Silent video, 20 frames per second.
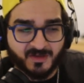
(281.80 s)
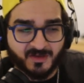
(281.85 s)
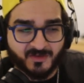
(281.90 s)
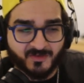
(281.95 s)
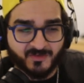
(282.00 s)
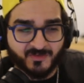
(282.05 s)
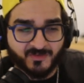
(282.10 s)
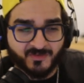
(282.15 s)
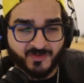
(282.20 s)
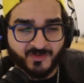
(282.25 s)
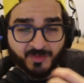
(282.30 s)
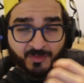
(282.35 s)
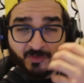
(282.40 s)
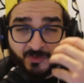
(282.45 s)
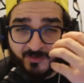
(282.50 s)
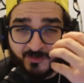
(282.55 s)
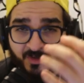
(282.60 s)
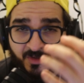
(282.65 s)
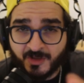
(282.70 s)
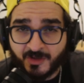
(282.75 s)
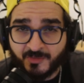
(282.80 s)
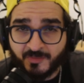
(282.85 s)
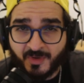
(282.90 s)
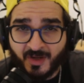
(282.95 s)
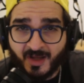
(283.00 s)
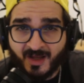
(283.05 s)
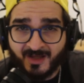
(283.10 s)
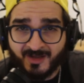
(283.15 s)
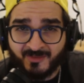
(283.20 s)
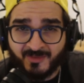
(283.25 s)
removing your
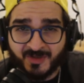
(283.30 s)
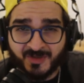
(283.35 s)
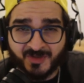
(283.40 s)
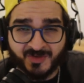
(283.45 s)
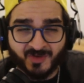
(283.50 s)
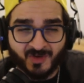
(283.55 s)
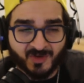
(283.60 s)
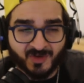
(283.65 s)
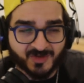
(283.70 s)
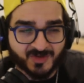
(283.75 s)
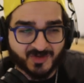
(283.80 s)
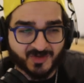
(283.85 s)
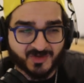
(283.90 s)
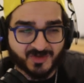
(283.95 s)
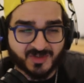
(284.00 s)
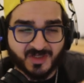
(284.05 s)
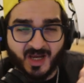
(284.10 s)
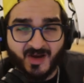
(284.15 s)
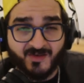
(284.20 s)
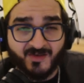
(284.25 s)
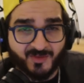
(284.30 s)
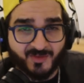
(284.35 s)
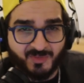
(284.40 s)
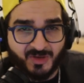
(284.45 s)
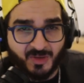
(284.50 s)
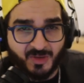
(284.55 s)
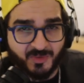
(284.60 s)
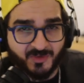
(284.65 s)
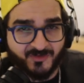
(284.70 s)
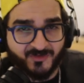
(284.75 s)
bag, but you're also scaring
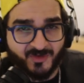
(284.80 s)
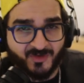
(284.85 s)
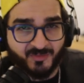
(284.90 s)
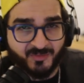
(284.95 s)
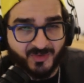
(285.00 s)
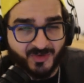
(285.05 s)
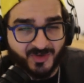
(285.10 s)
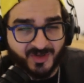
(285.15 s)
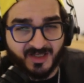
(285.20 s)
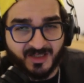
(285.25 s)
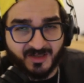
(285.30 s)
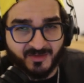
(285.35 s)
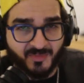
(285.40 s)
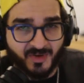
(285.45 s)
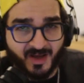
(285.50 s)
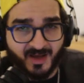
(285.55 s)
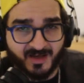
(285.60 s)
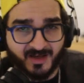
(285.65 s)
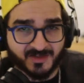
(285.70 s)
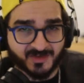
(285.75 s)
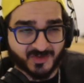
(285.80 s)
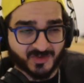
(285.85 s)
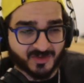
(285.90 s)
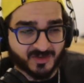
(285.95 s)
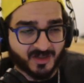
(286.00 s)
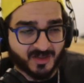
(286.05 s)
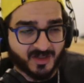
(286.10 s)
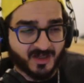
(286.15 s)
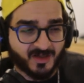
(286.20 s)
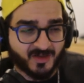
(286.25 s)
people from putting in bags or
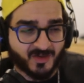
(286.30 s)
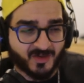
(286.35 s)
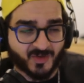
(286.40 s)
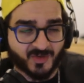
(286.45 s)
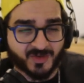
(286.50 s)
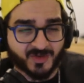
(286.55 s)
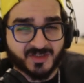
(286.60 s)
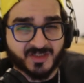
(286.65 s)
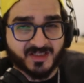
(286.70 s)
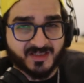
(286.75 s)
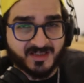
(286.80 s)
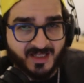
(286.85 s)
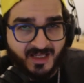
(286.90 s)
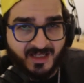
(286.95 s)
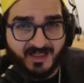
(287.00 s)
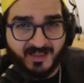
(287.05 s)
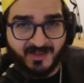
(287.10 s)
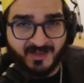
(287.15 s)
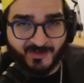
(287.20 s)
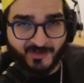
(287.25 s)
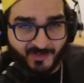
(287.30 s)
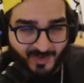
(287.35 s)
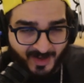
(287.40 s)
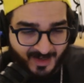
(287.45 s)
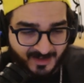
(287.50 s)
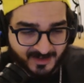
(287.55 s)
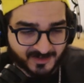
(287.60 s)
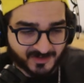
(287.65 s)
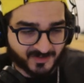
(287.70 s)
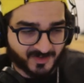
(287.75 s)
or sustaining their
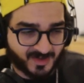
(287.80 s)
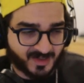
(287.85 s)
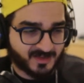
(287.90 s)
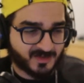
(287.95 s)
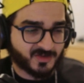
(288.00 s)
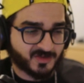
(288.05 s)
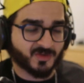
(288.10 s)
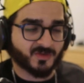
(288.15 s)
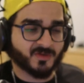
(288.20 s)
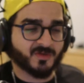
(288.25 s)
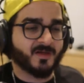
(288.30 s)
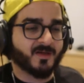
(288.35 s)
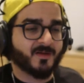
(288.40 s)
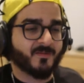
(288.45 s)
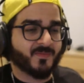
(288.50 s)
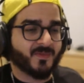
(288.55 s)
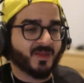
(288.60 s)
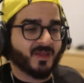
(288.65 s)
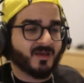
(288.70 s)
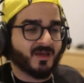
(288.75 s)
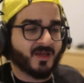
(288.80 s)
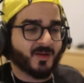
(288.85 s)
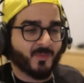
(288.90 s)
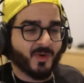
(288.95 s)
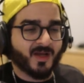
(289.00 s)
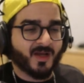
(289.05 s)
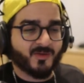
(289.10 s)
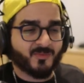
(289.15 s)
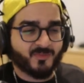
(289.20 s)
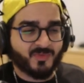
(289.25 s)
bags, right? So in my
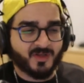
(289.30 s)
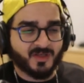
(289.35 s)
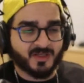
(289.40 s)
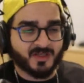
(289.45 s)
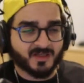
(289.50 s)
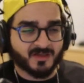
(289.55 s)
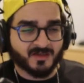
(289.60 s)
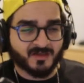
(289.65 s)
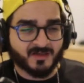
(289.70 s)
opinion,